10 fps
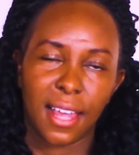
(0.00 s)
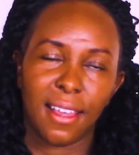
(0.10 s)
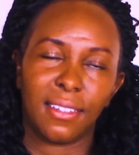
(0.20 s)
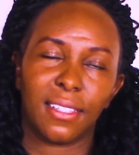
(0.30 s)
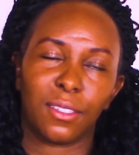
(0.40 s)

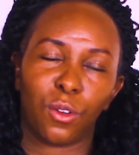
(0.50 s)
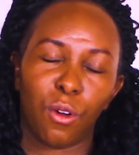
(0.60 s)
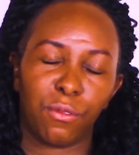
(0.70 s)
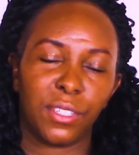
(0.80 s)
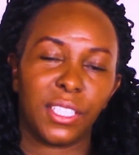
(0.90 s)
that is
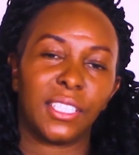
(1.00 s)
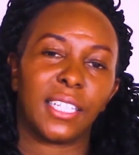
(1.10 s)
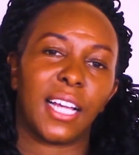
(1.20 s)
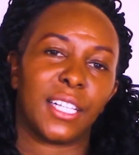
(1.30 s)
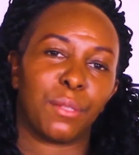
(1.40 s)
conflict
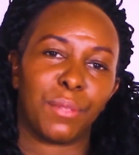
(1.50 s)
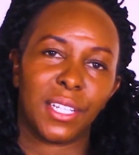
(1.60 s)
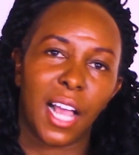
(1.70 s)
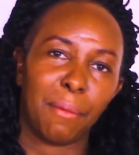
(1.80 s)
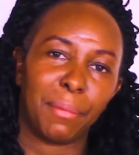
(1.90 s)
that has been
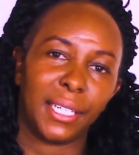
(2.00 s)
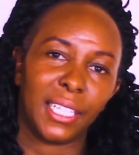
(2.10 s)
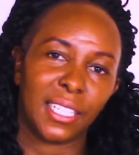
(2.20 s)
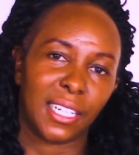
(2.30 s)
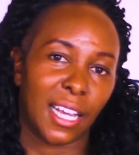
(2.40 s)

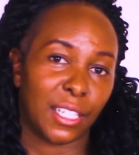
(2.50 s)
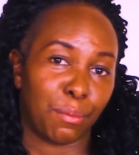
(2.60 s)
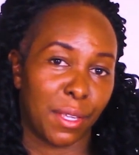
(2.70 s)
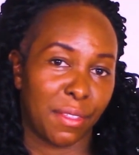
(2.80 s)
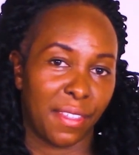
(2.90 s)
happening, that has
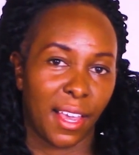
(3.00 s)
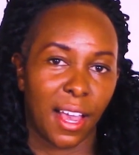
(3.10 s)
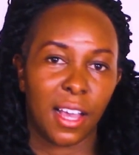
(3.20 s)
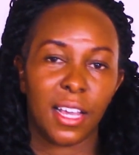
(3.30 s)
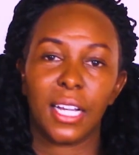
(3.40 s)
been
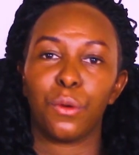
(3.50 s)
there.